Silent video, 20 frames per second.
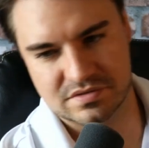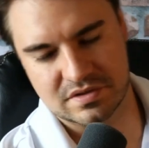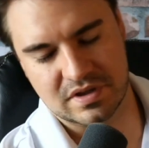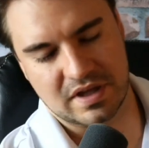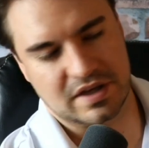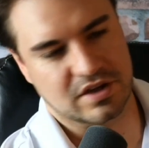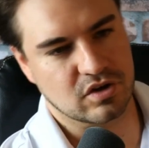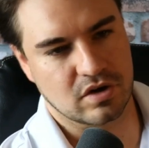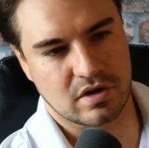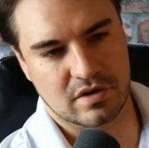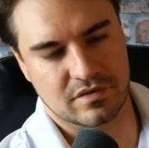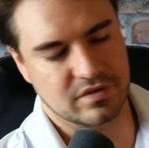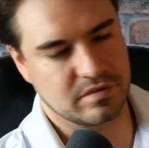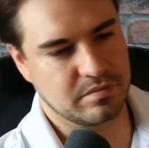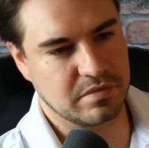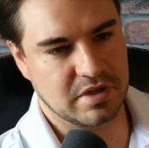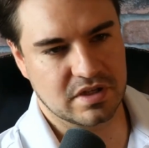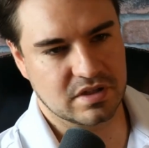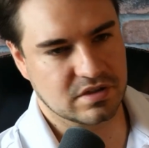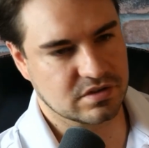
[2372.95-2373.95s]
like coffee
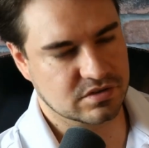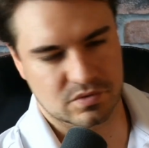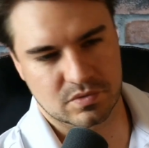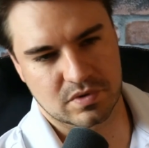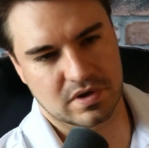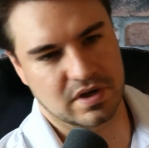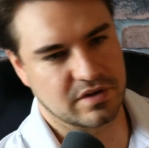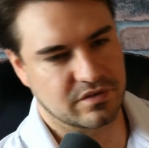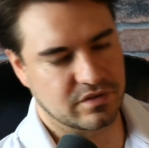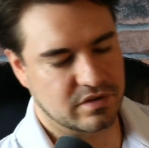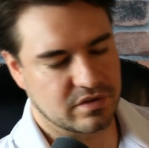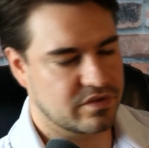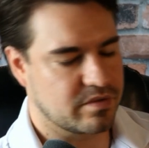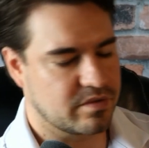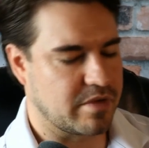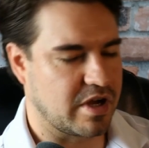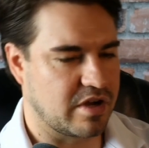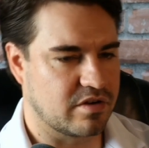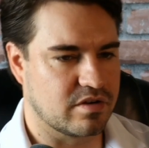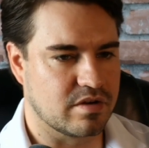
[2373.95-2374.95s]
meetings or whatever,
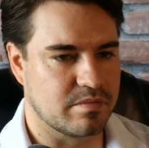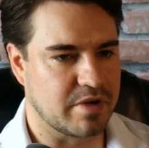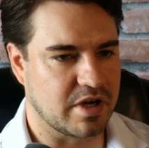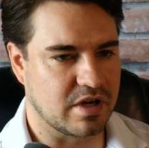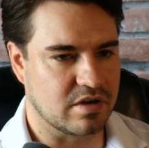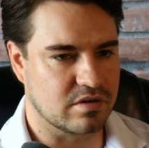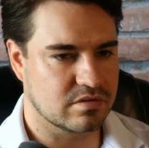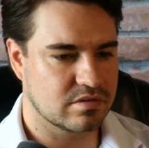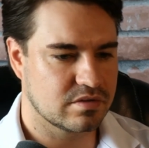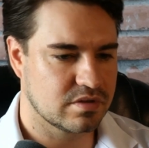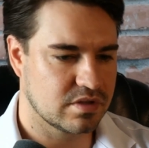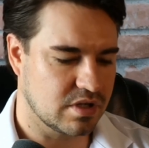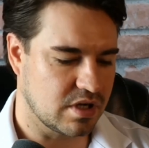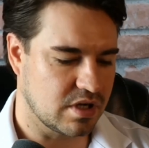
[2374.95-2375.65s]
if I'm out and about,